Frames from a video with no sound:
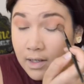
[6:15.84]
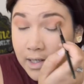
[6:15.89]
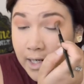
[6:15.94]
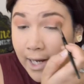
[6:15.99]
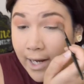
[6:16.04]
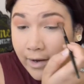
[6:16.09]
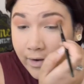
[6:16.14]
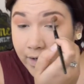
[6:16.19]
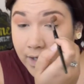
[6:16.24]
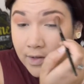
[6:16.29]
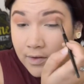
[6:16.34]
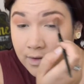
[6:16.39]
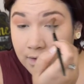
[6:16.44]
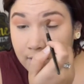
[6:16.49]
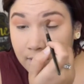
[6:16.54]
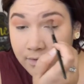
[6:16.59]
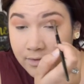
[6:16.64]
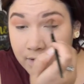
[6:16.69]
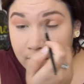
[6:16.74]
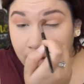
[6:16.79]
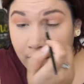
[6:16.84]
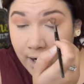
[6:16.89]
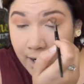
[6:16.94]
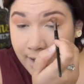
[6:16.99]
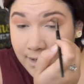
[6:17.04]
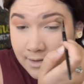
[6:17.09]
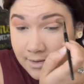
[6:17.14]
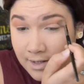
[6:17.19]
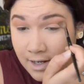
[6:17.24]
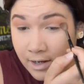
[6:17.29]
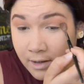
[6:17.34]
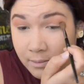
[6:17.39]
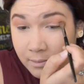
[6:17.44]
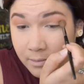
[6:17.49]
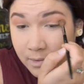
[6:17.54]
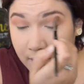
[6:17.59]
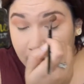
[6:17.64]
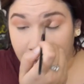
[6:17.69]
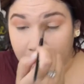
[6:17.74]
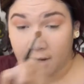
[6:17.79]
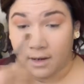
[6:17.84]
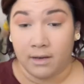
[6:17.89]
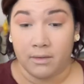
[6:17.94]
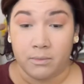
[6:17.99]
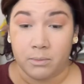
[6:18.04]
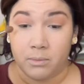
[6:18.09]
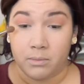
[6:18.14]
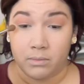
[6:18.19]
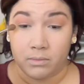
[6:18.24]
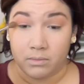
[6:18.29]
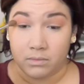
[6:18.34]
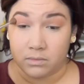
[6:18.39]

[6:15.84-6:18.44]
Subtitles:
Now you can lift your eyes up and